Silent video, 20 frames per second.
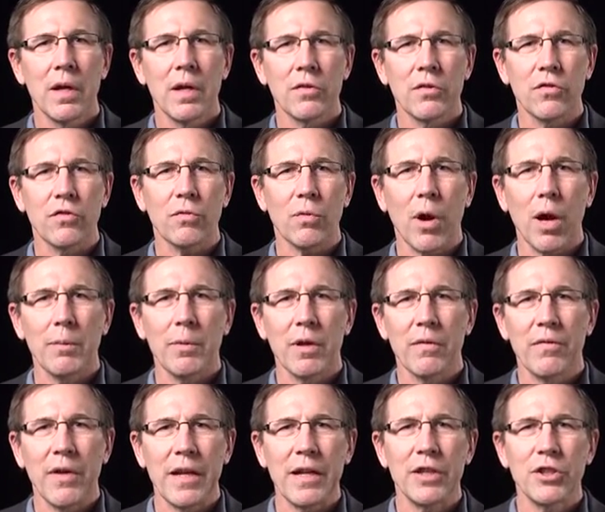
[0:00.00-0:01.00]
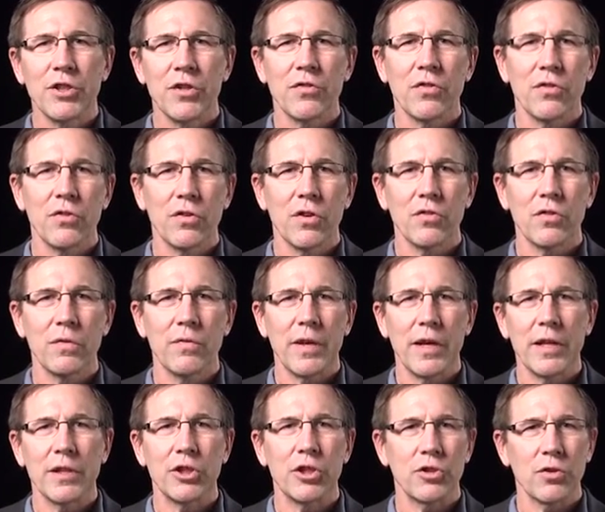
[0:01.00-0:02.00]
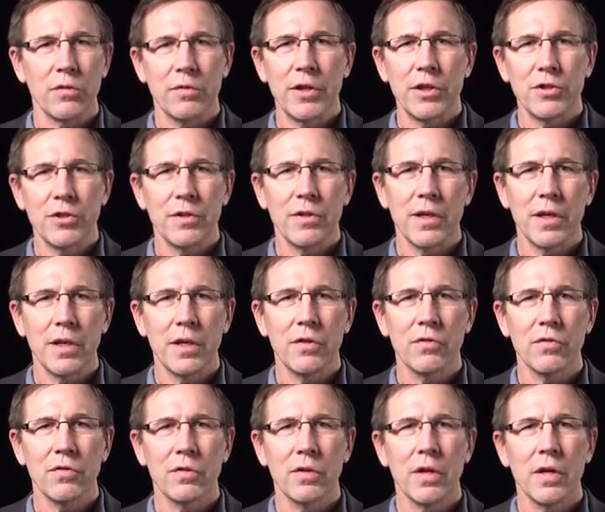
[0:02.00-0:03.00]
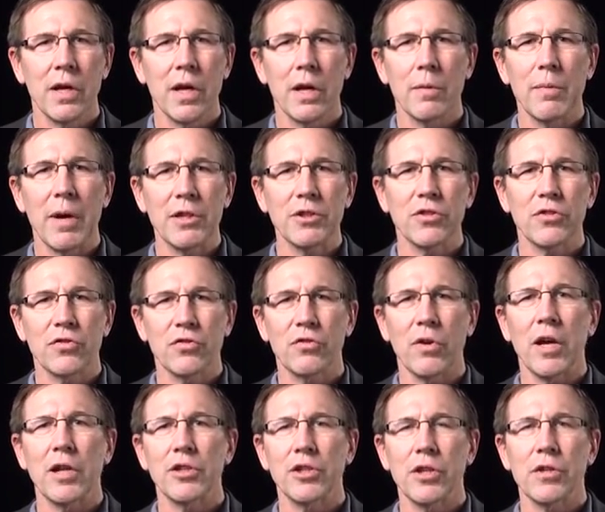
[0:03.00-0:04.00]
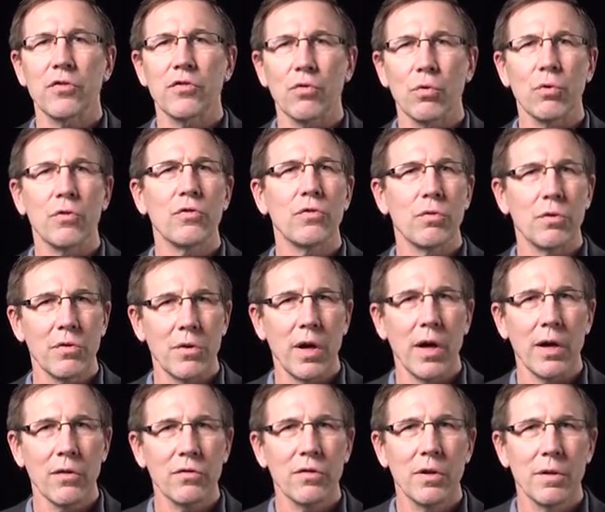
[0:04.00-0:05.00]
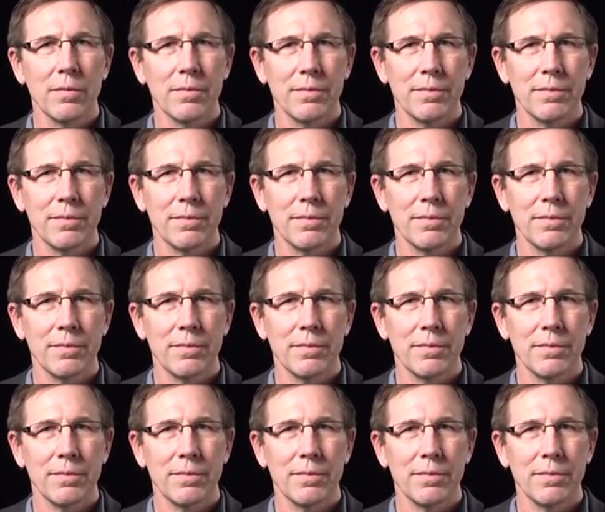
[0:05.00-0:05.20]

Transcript: describe the advantages and disadvantages of each of these, and match a strategy and source to a task.